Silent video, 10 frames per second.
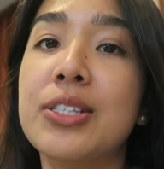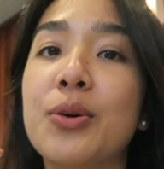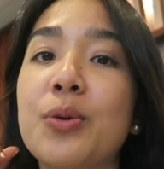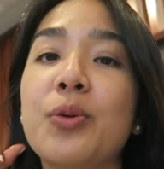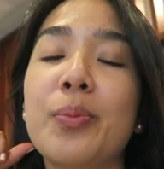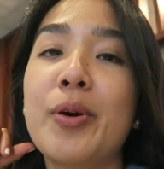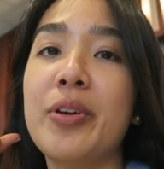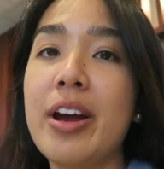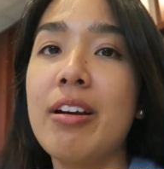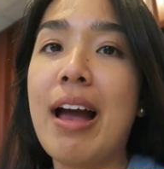So the beau
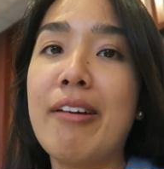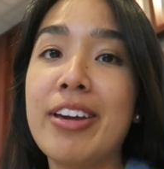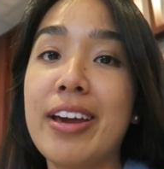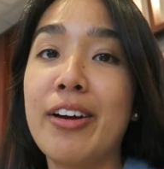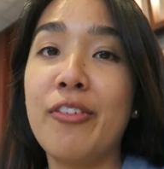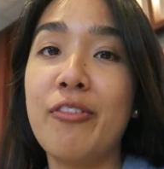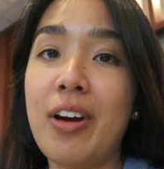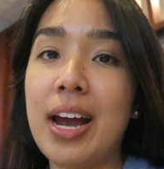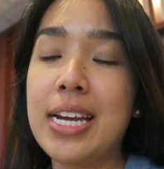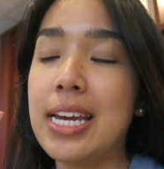and I are having a
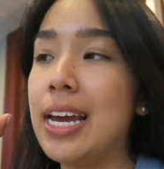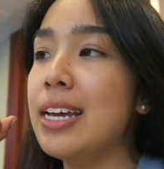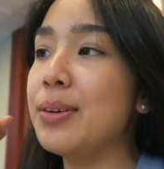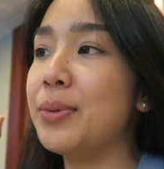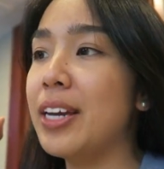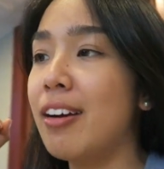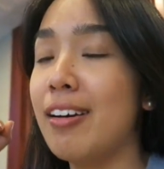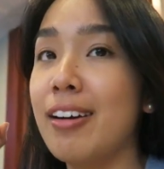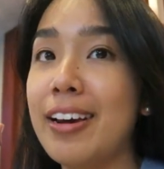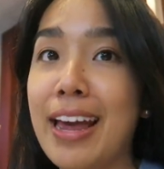Friday. We
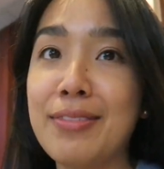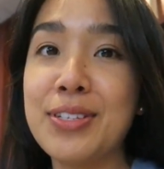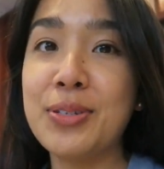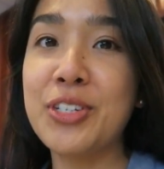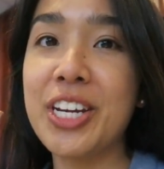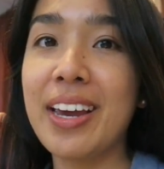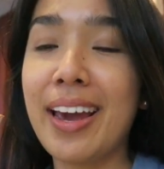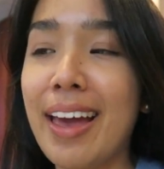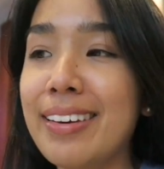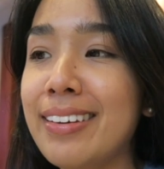are gonna have sushi
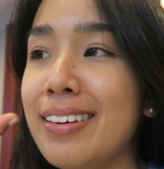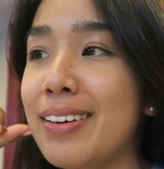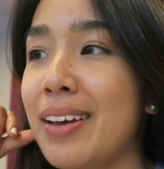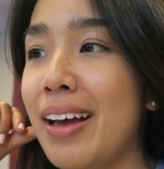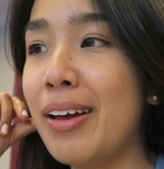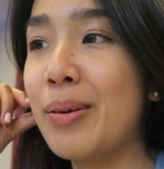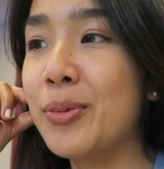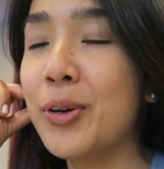again.